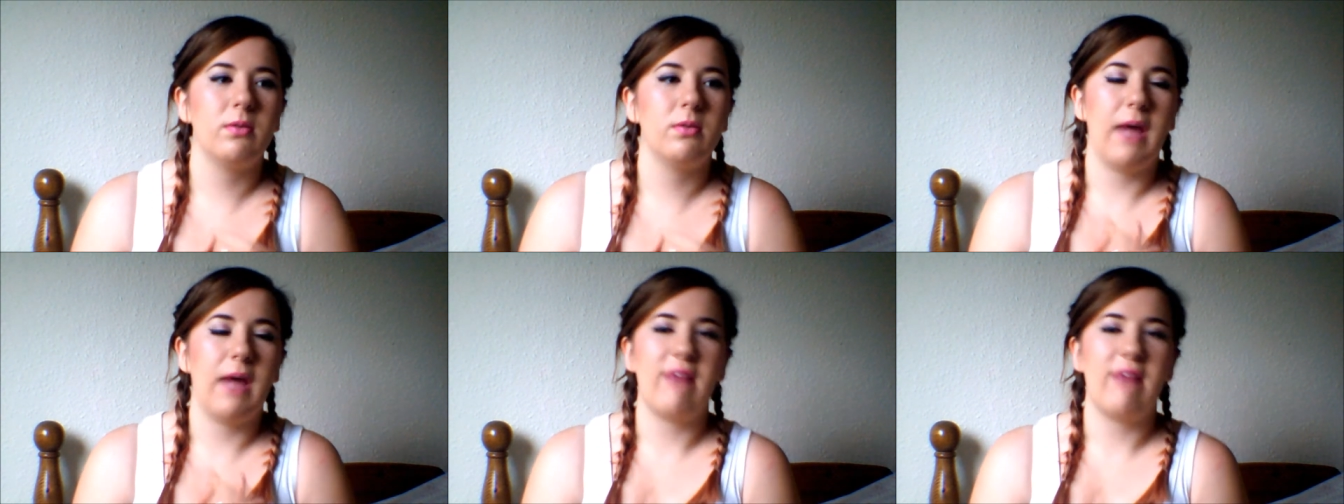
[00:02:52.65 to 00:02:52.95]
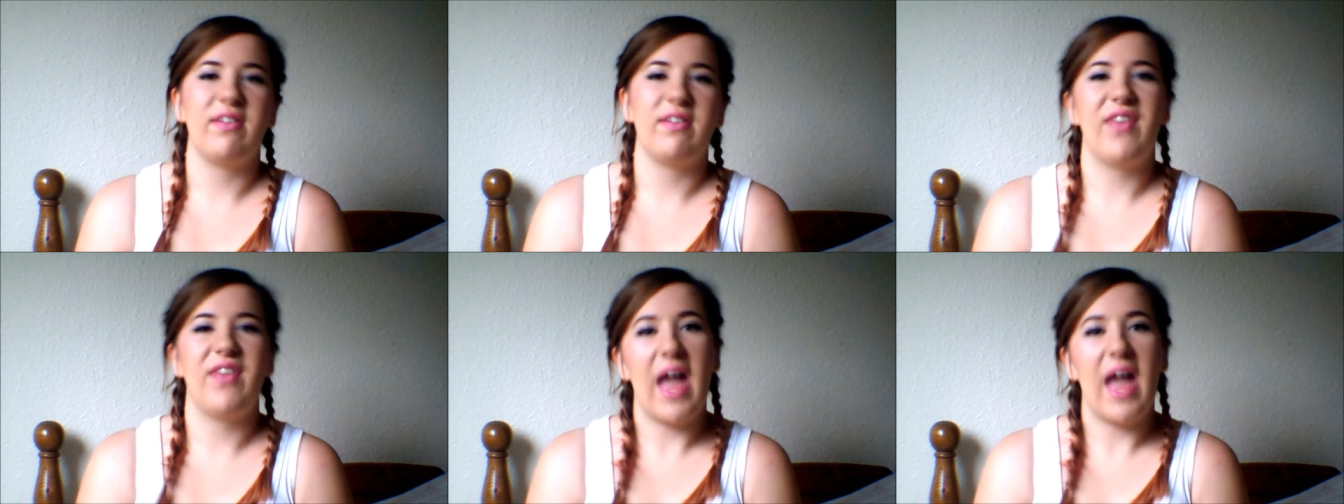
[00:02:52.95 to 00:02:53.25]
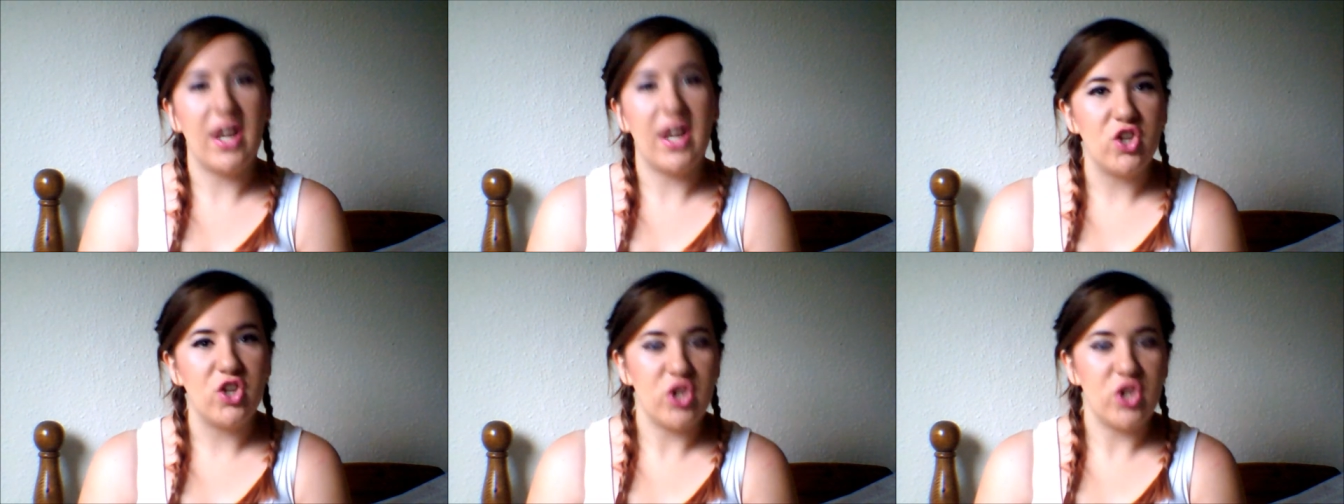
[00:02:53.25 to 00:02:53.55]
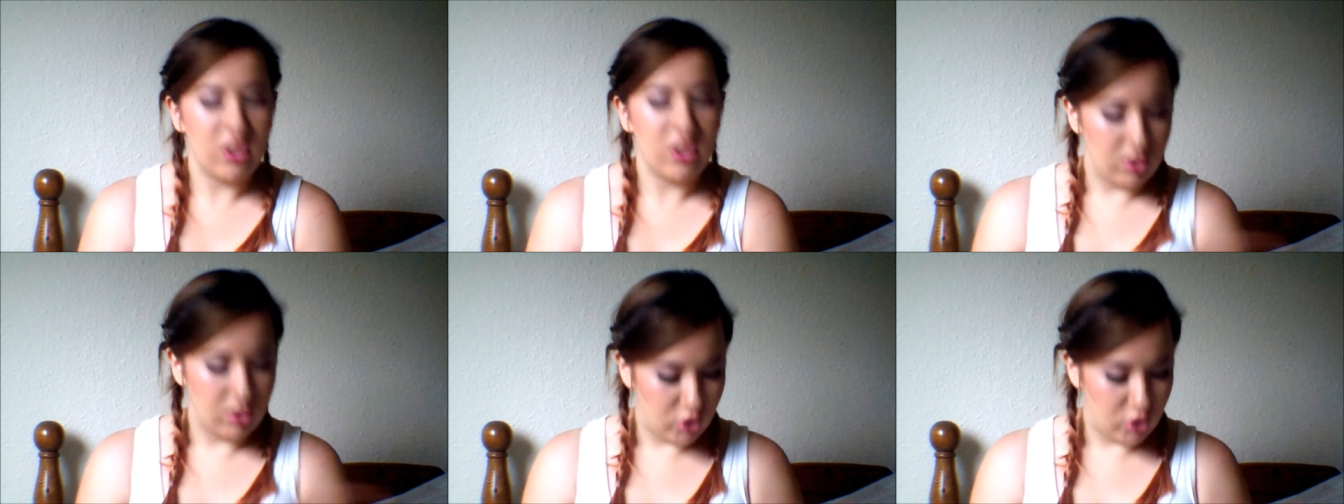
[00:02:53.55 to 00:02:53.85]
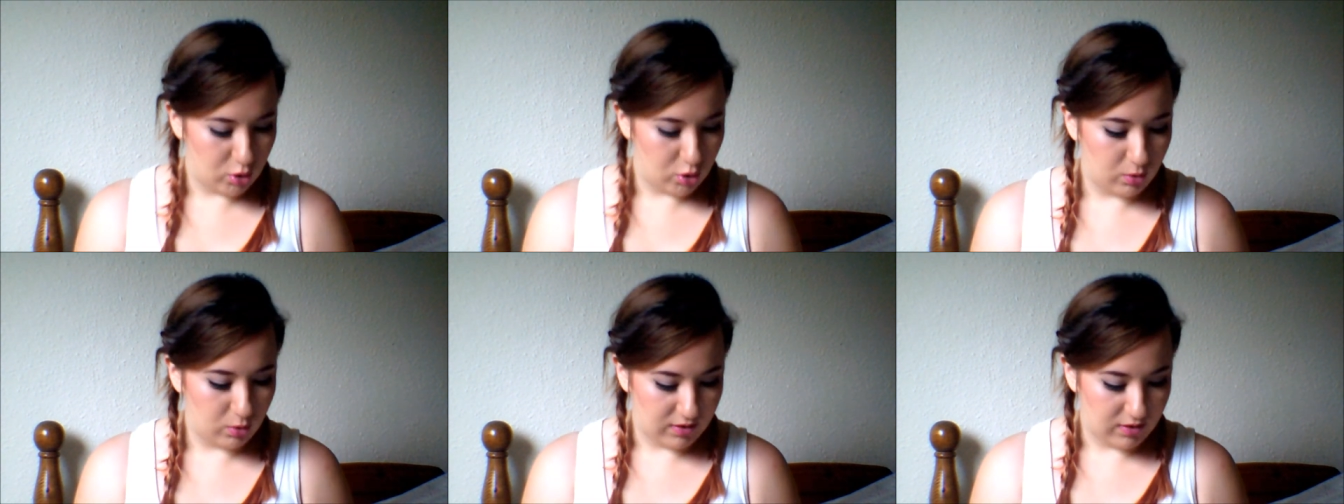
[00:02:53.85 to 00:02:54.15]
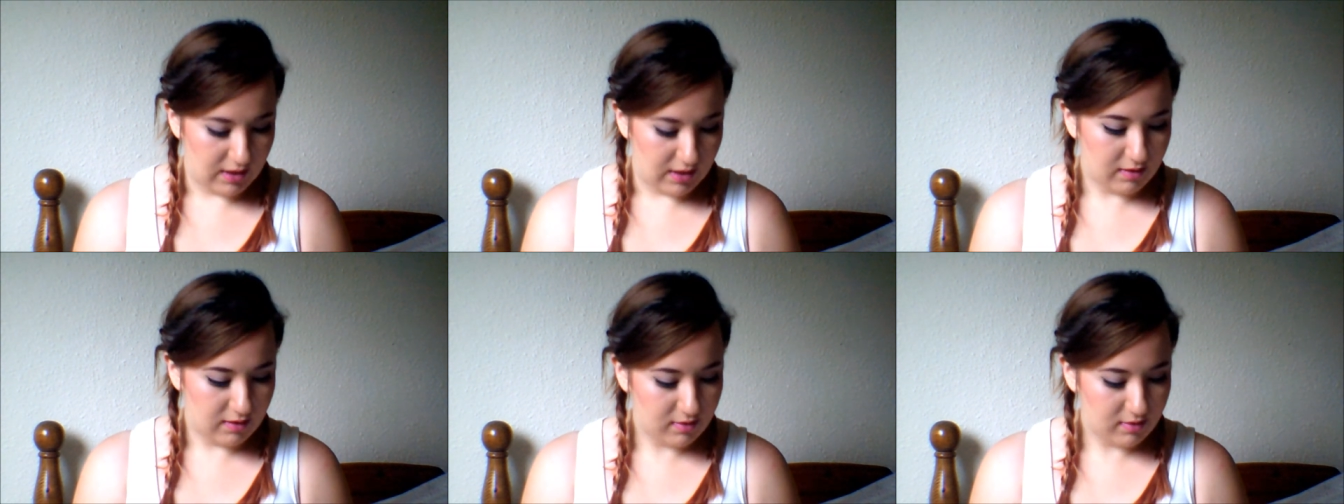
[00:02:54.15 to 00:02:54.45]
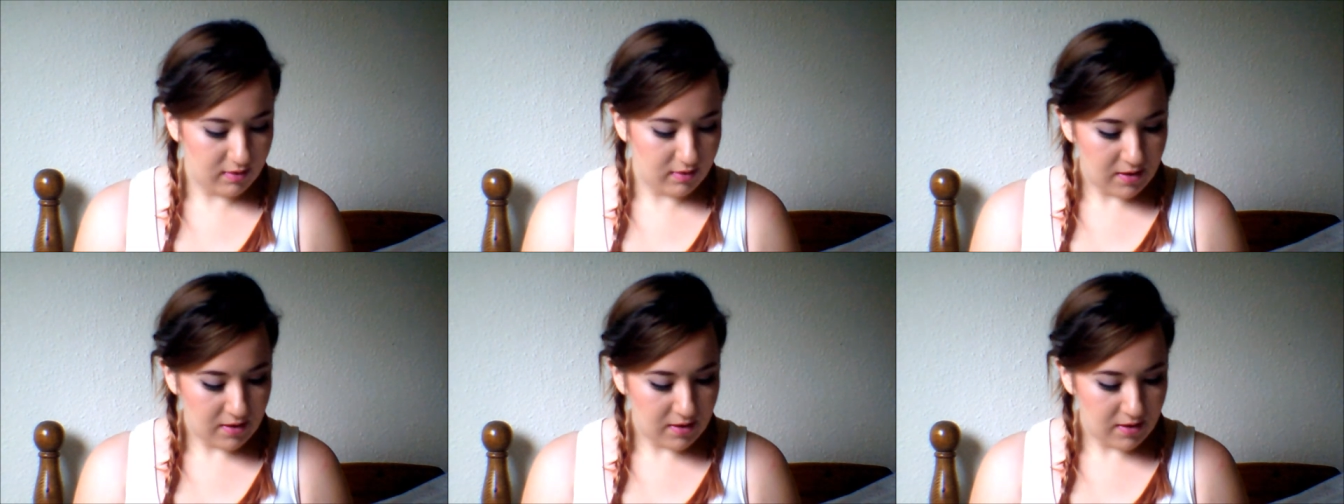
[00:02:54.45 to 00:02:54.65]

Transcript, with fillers: having the energy to do things.